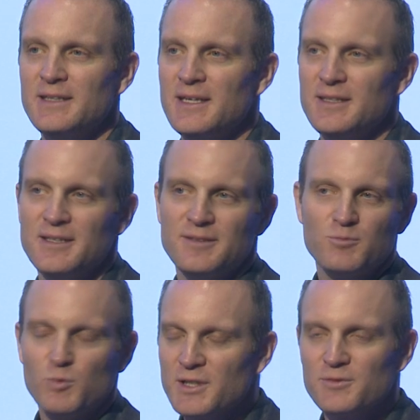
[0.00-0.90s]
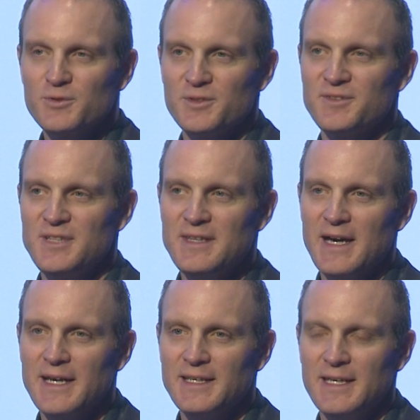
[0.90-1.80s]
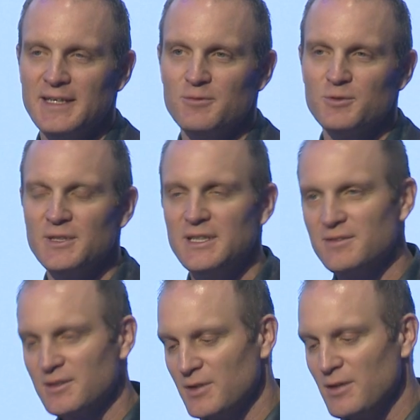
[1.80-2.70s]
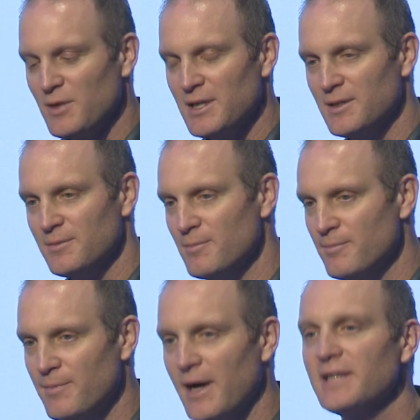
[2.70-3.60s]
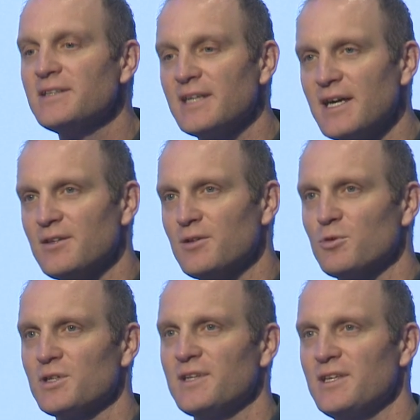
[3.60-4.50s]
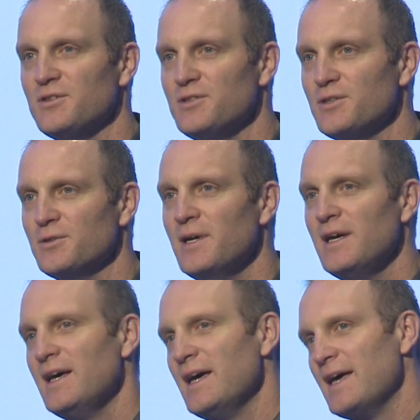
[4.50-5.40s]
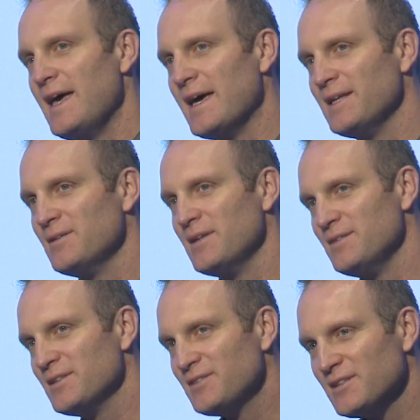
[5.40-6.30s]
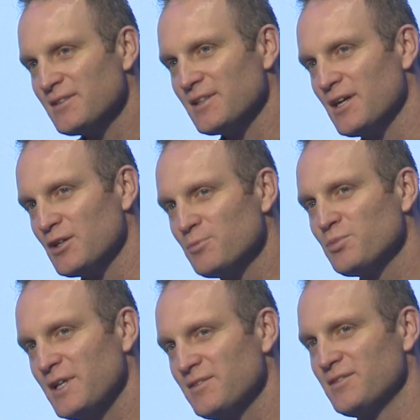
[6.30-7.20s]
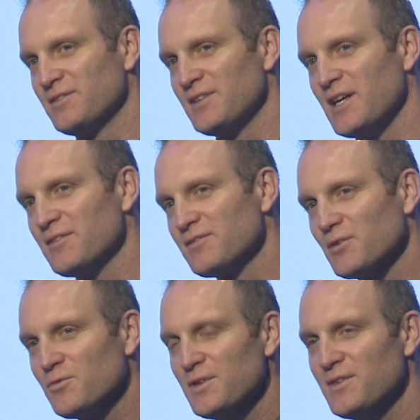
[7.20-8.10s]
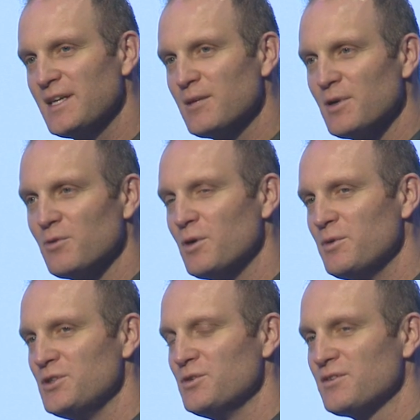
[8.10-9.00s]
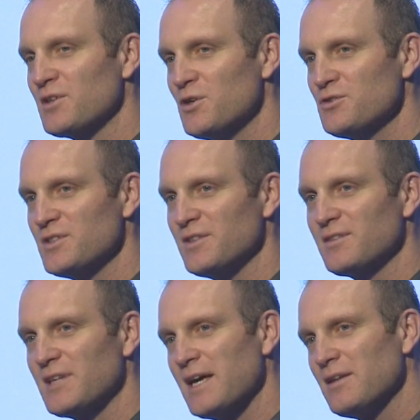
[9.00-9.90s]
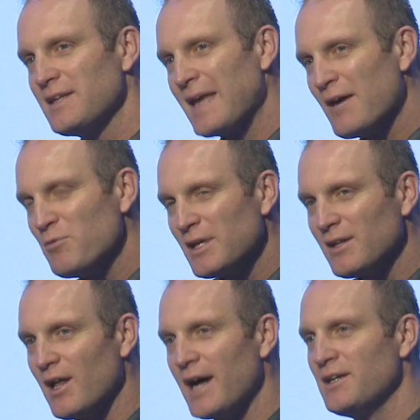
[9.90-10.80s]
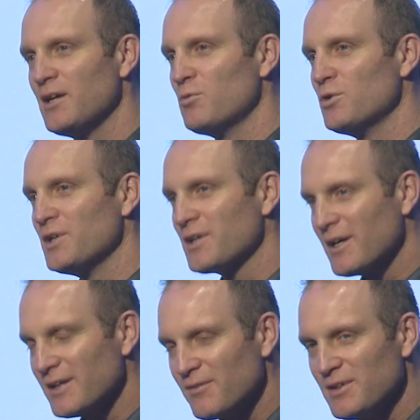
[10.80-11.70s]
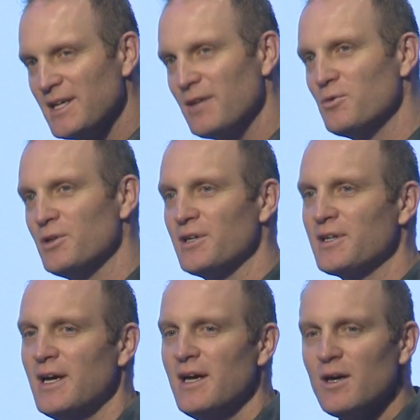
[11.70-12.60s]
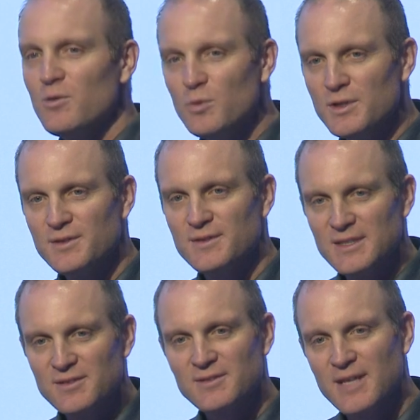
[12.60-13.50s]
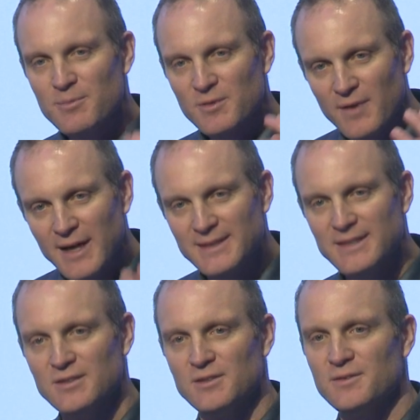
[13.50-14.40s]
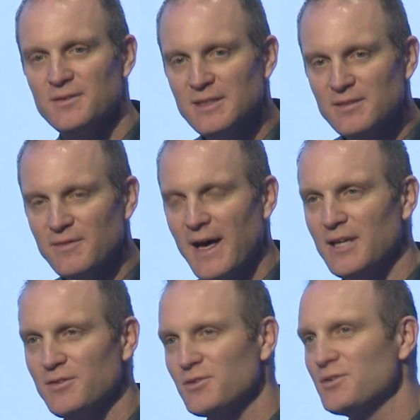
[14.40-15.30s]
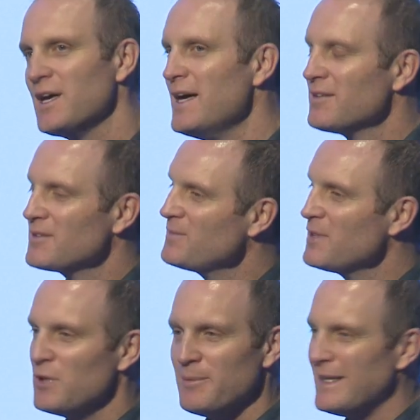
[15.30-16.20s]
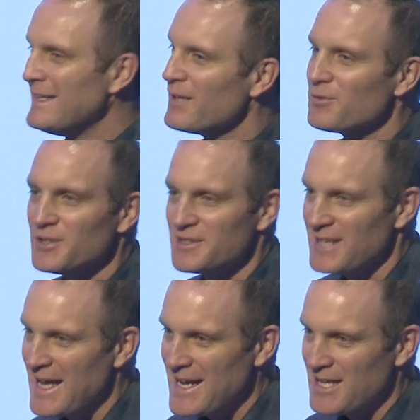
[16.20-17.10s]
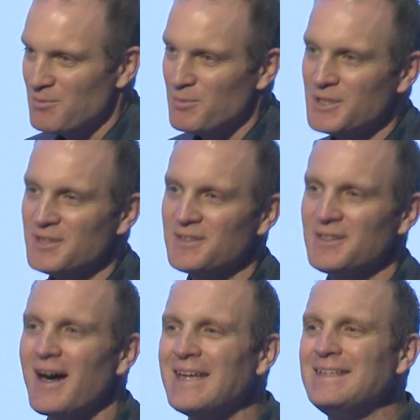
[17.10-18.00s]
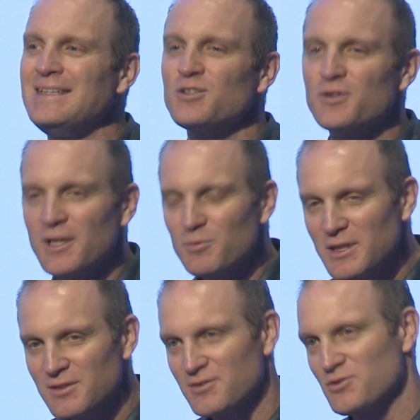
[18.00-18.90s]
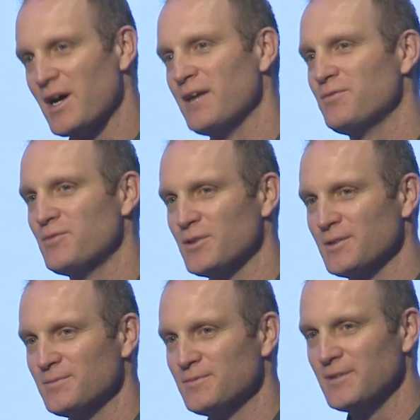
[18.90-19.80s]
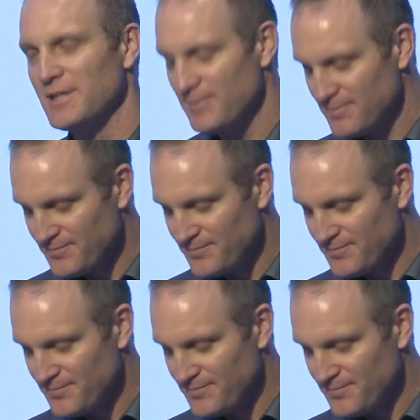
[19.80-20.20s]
it's wonderful to see that, and it really is a great way to bind together the work that you do. And this is a good place to start. So if we think about what we do as coaches, can we align our work, our everyday work, with this type of ideal, these values? So it's something we may never attain, but it's an ideal that we can strive for, right?